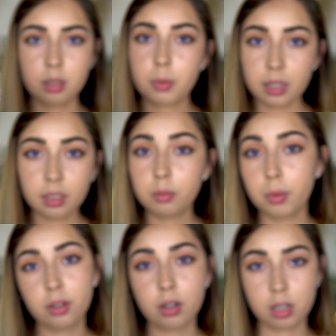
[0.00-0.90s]
depending on
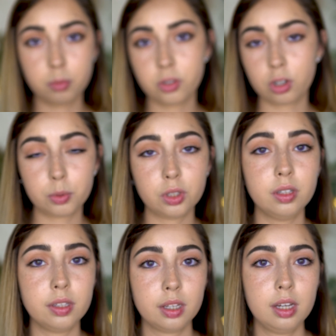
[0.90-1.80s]
whether or not your prescription
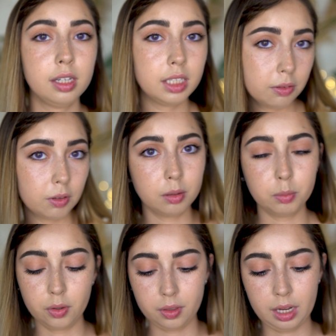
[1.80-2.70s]
is different in
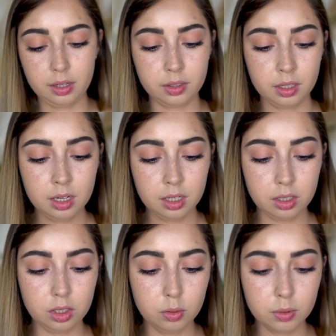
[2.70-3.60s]
both eyes,
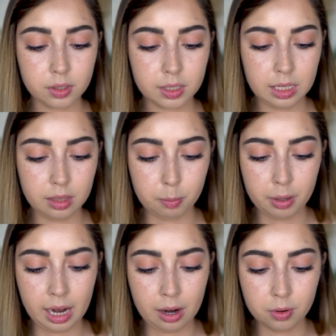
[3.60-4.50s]
you will see the
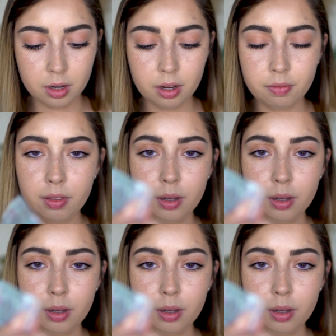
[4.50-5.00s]
power of